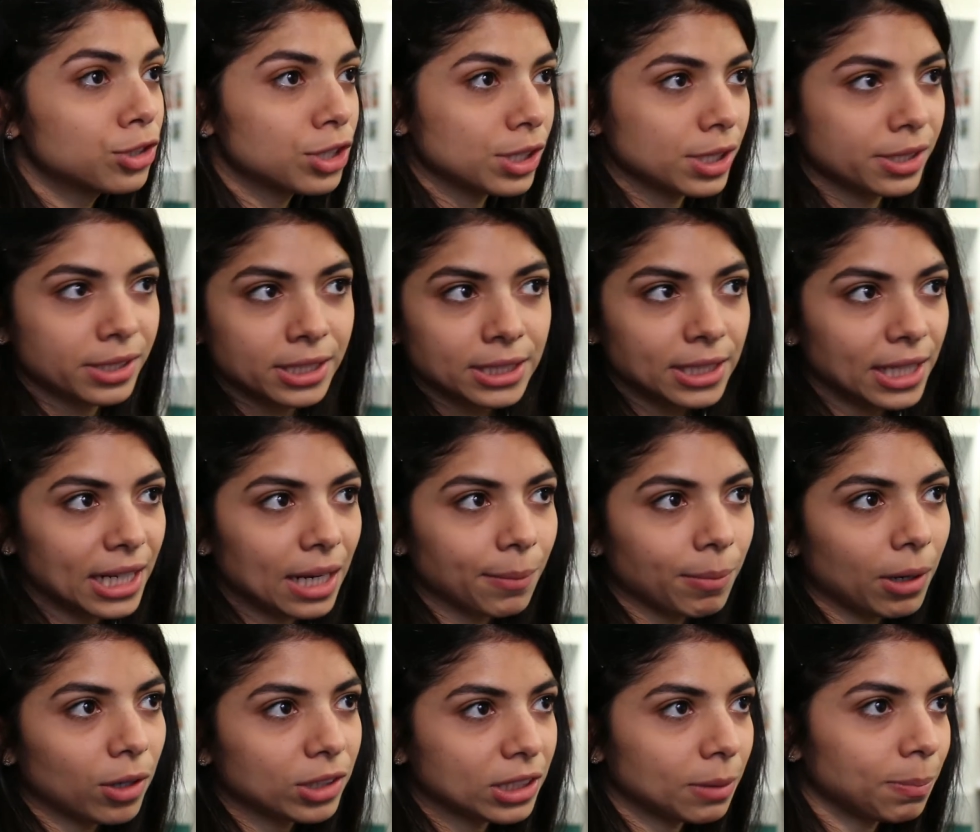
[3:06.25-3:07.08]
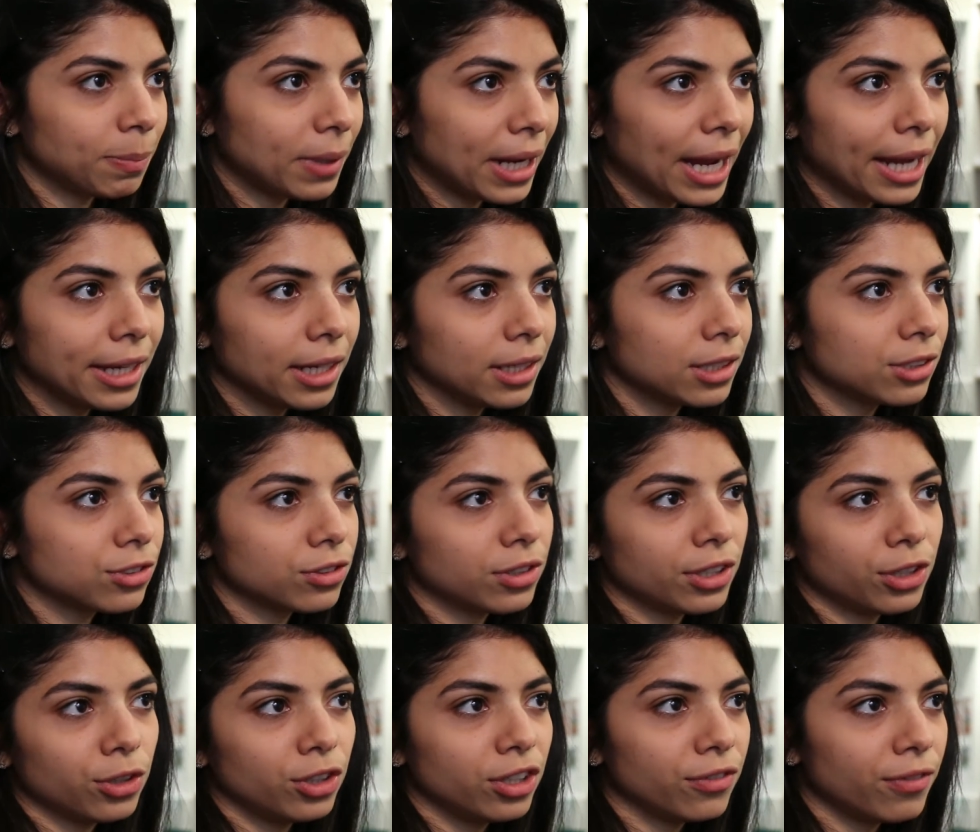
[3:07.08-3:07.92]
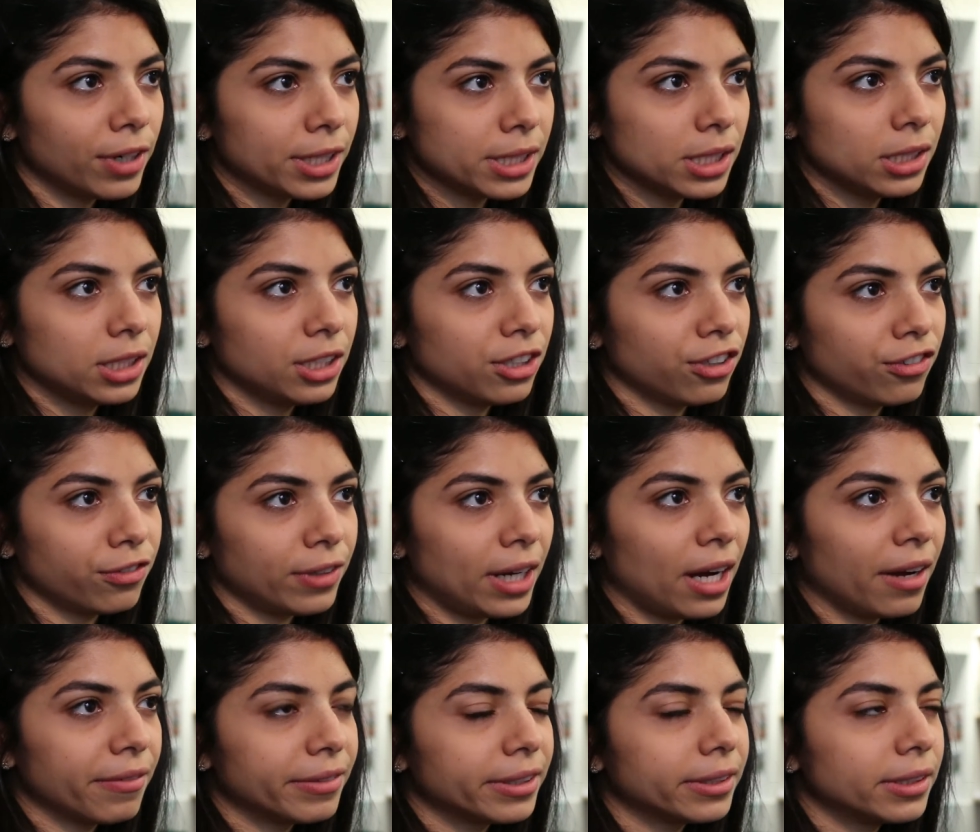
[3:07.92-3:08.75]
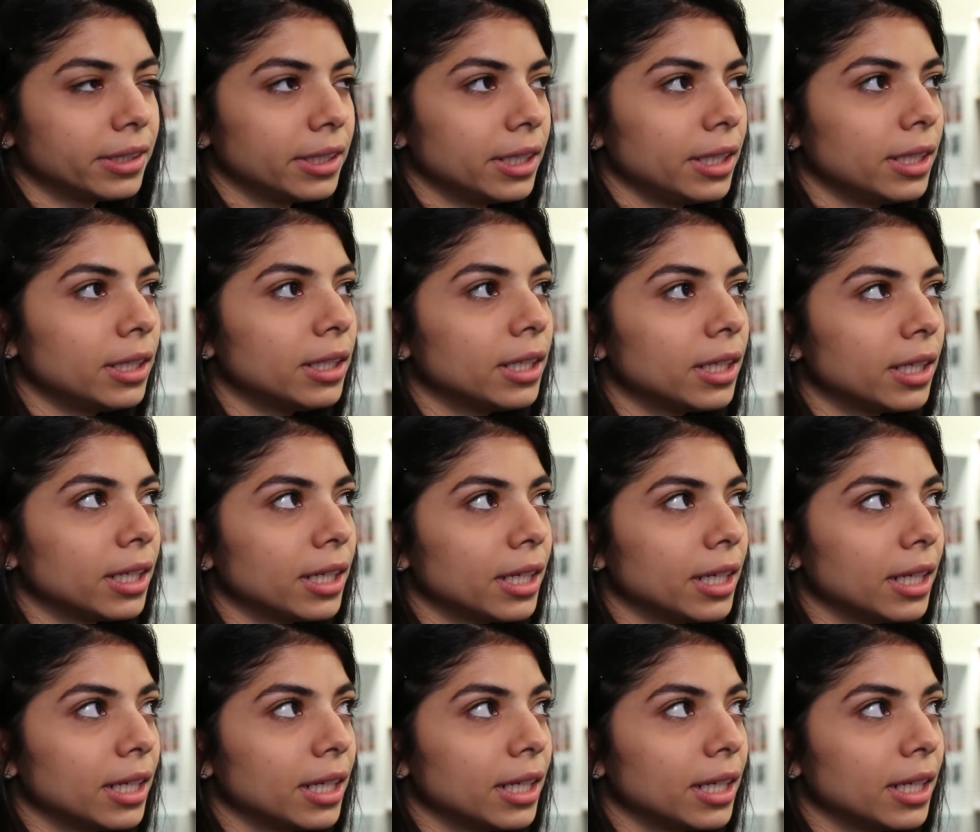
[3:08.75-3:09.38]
just thinking about applying to the University of Aberdeen